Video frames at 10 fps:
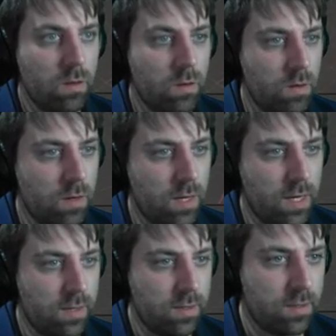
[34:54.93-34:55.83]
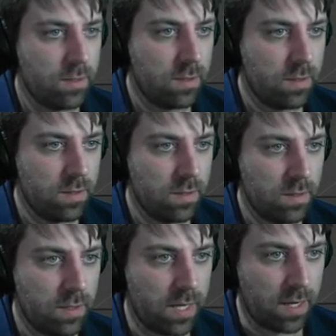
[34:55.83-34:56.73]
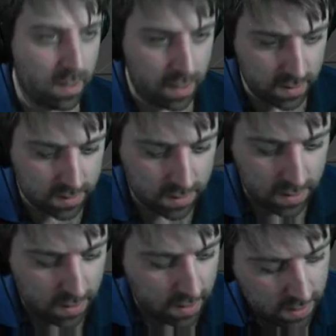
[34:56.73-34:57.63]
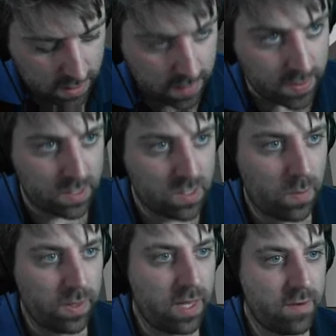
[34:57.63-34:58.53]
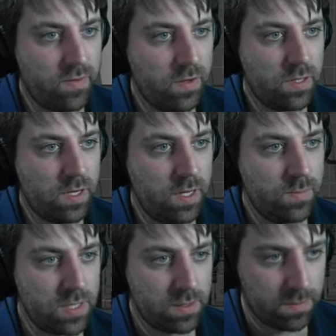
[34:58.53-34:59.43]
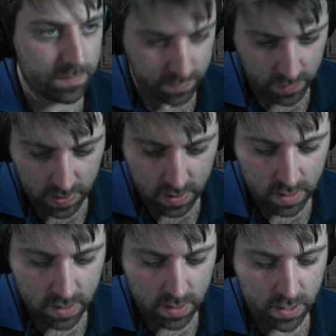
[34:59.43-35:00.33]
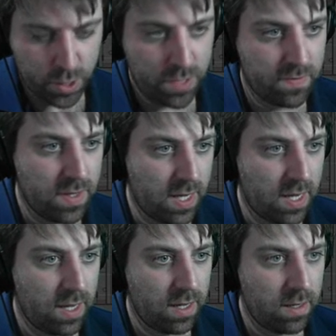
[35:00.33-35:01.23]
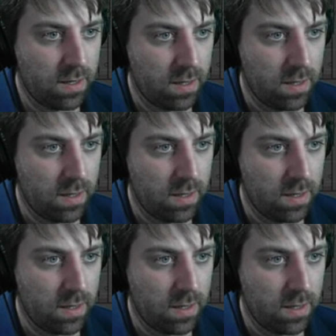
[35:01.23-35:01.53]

All right. Yeah, nice. Let me just copy that a few times. Shift D.